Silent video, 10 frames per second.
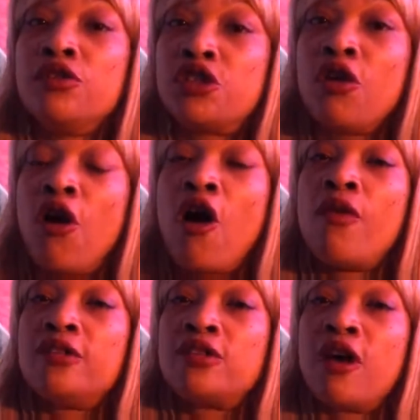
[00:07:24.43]
She
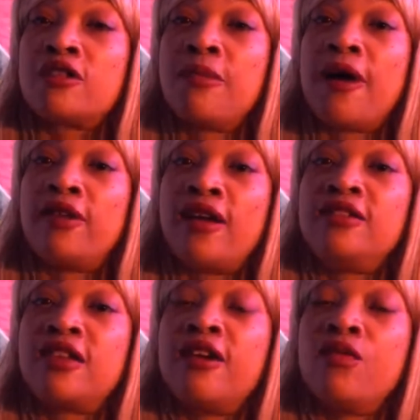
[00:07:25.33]
always talks about
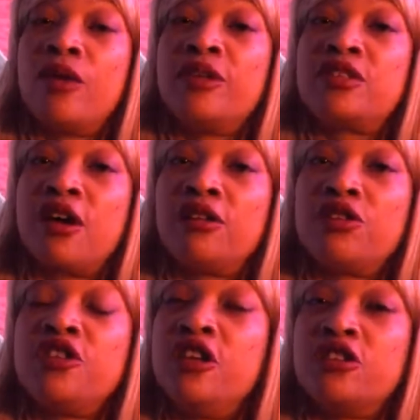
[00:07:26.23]
light-skinned women's
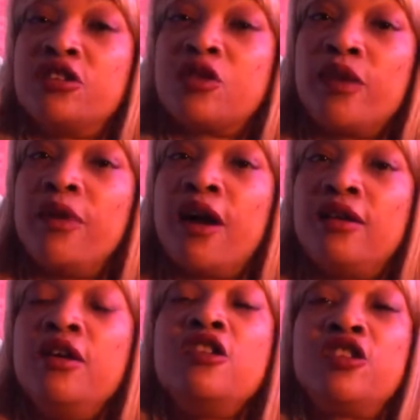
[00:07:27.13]
color. She did it to Sweet Ma.
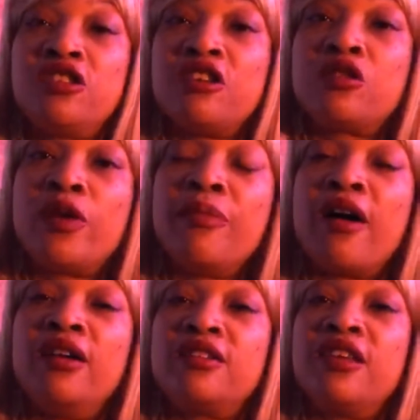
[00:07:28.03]
She said Sweet
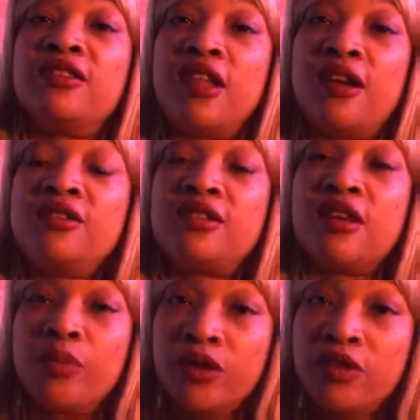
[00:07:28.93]
Ma is getting
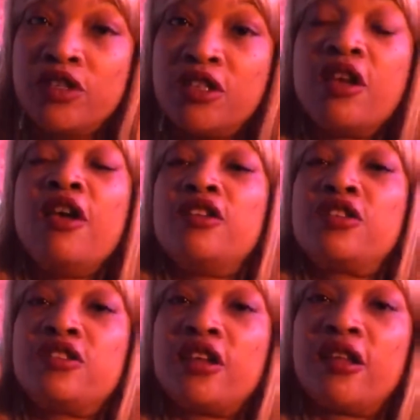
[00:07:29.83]
light-skinned privileges, and
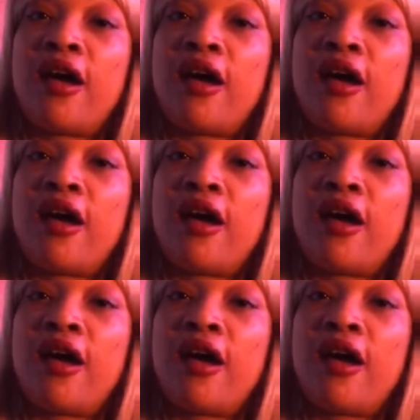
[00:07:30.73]
she said